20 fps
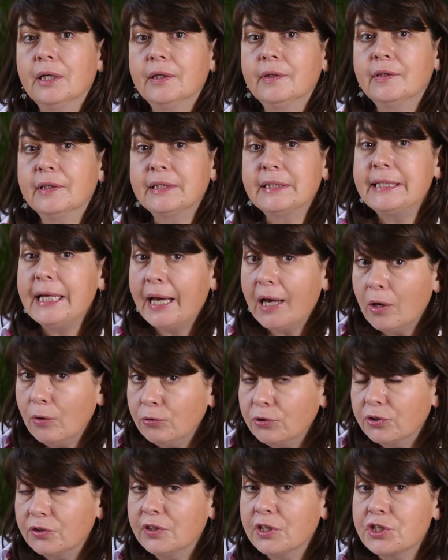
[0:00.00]
The
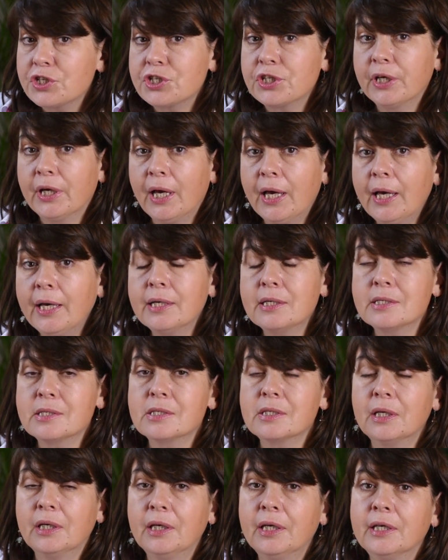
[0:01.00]
doubt that she
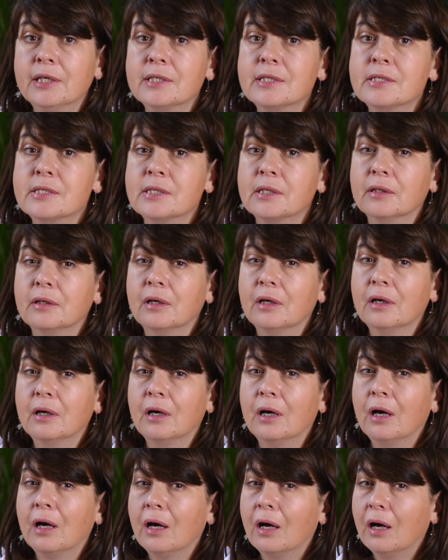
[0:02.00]
has is,
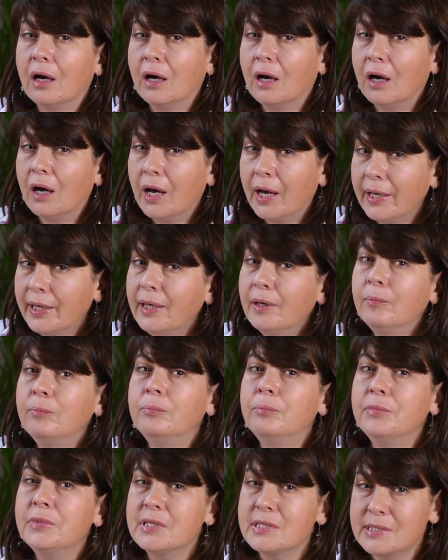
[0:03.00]
I
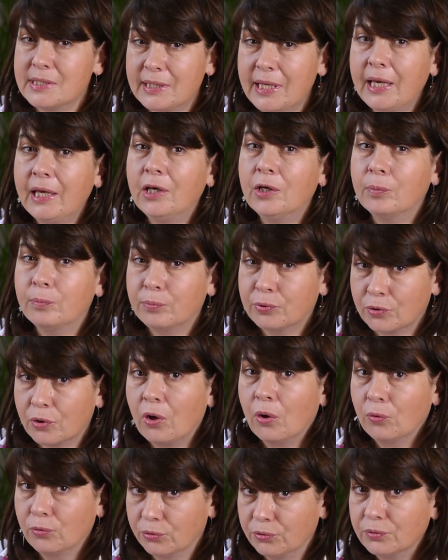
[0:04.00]
am mistake
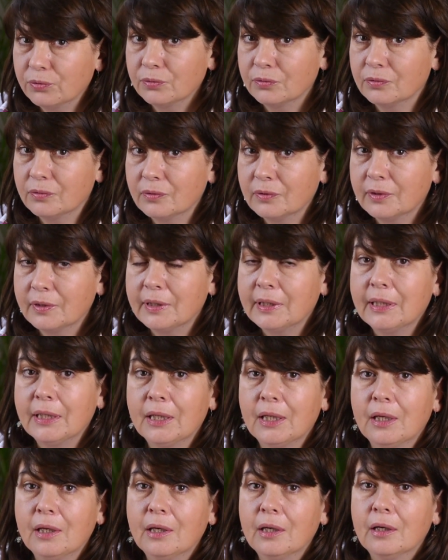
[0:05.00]
prone
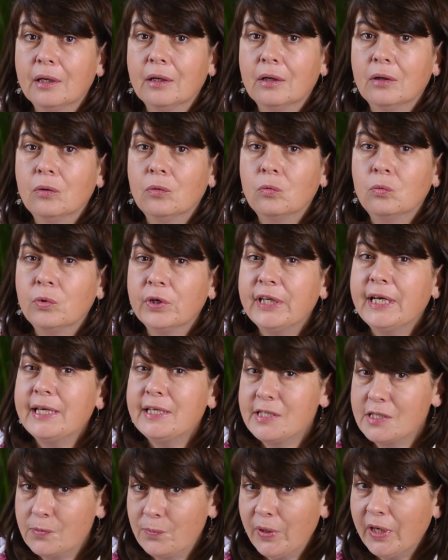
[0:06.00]
when I
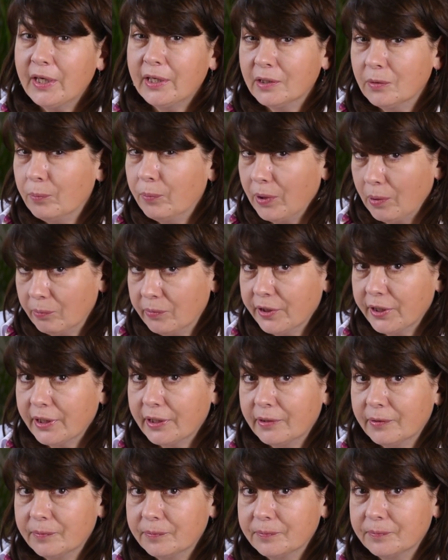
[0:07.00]
speak in public.